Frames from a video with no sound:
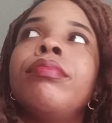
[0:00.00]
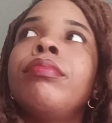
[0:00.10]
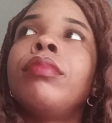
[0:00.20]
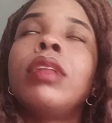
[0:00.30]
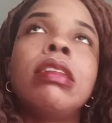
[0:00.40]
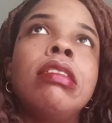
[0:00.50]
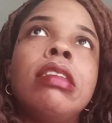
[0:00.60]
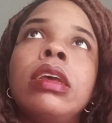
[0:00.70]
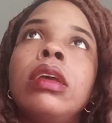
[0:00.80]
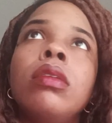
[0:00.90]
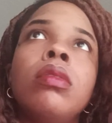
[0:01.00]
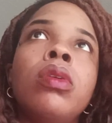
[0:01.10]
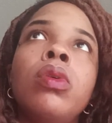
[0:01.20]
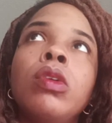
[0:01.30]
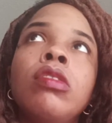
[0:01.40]
let's see,
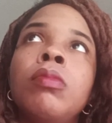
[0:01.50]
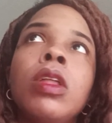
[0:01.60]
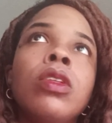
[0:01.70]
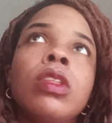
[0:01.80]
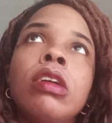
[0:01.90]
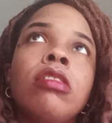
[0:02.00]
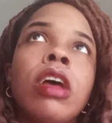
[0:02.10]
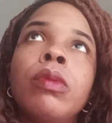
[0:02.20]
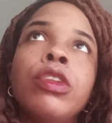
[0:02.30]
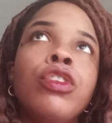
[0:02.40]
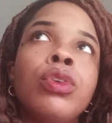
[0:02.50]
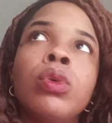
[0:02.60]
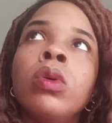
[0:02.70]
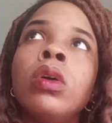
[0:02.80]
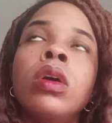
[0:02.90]
what some other things I would
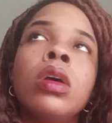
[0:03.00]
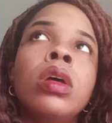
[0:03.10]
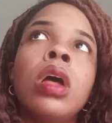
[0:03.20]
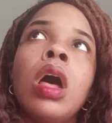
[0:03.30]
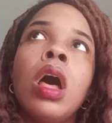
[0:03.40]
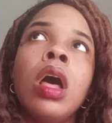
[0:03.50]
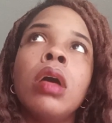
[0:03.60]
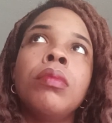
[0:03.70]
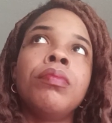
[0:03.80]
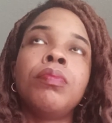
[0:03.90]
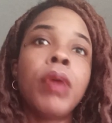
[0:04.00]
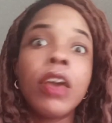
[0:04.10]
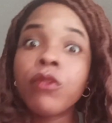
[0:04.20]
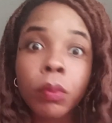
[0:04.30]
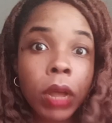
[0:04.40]
do. Um,
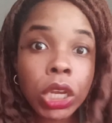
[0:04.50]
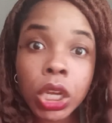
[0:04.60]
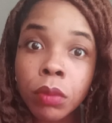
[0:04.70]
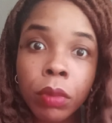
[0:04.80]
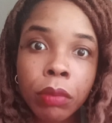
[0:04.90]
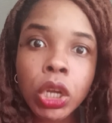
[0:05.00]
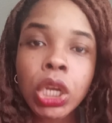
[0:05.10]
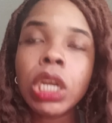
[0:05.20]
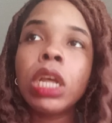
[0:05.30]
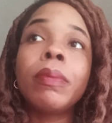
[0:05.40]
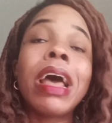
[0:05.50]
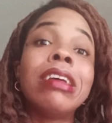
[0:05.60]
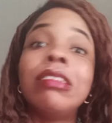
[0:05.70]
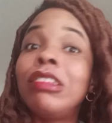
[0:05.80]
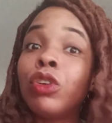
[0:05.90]
for my gym membership. I
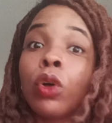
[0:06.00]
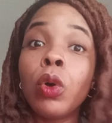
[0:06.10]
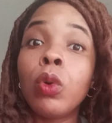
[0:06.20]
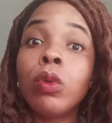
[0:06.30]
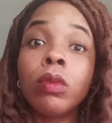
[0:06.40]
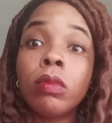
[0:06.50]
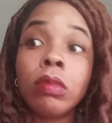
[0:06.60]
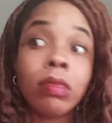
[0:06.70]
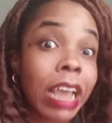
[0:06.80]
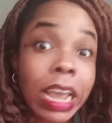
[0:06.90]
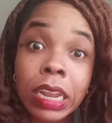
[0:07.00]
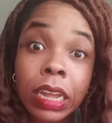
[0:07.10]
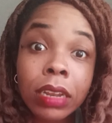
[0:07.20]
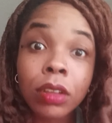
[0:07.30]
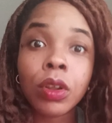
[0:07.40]
still
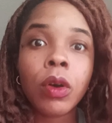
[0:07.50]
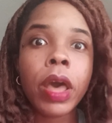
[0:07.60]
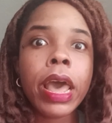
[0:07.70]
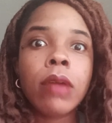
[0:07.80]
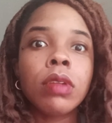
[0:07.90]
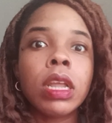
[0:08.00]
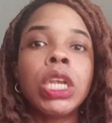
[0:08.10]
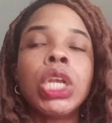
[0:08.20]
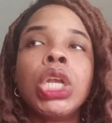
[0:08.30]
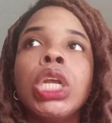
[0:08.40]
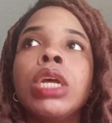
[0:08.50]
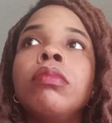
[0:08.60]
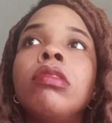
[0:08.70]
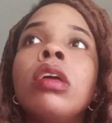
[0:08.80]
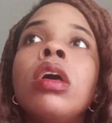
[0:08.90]
dated, you know, had
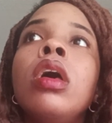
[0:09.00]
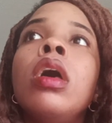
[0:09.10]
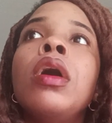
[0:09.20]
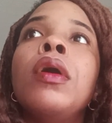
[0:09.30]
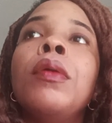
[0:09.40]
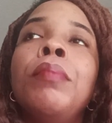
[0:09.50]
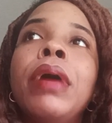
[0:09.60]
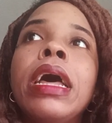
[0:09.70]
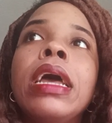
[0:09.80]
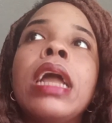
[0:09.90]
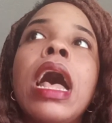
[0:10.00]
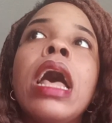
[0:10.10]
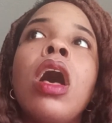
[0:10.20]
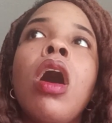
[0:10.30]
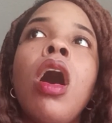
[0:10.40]
relationships. But
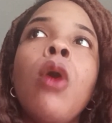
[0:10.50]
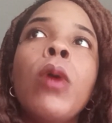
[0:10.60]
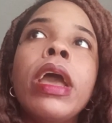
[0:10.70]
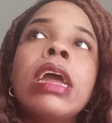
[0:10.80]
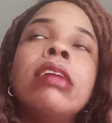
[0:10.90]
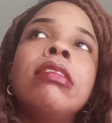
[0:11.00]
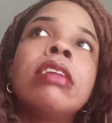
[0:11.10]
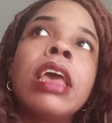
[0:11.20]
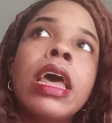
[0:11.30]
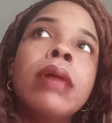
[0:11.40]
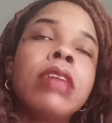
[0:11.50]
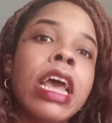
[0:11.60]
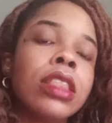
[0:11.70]
I always kept at the